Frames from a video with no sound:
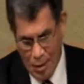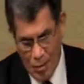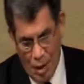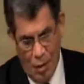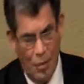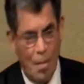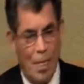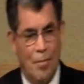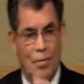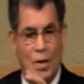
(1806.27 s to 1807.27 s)
Now,
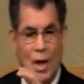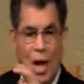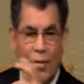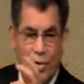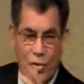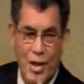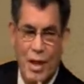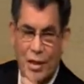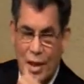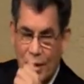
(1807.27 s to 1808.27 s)
having
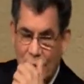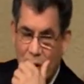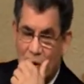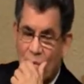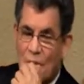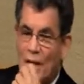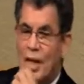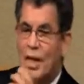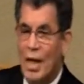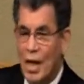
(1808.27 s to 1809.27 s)
said that then,
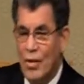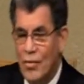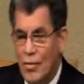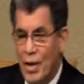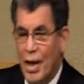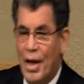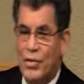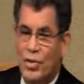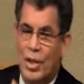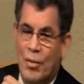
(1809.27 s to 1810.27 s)
love
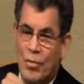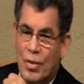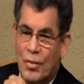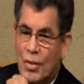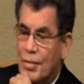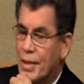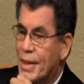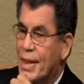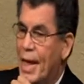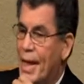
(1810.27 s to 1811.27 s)
has some
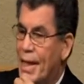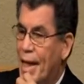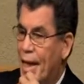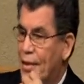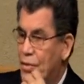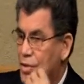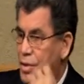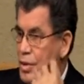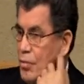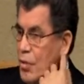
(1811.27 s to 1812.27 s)

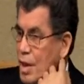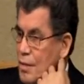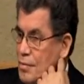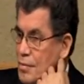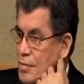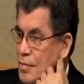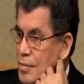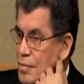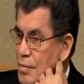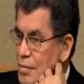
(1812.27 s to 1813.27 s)
guidelines, somewhat.
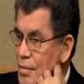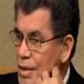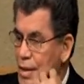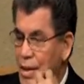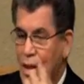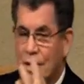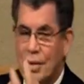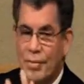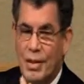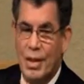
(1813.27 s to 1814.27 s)
There has
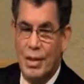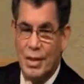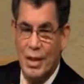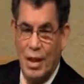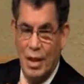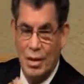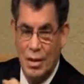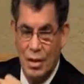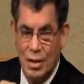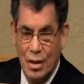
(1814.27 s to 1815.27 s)
to be a
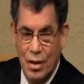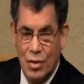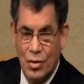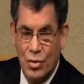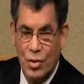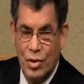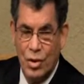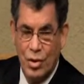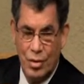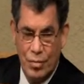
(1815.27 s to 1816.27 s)
skeleton to
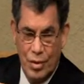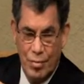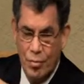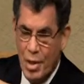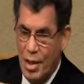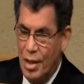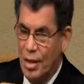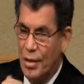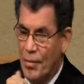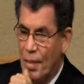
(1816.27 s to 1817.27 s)
this being.
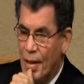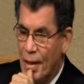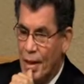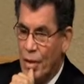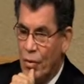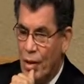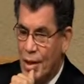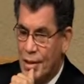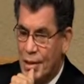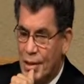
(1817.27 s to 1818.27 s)

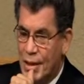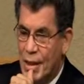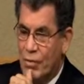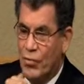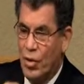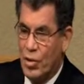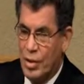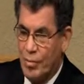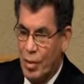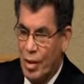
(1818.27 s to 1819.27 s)
Otherwise, it falls
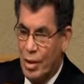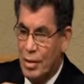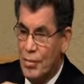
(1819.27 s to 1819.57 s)
apart.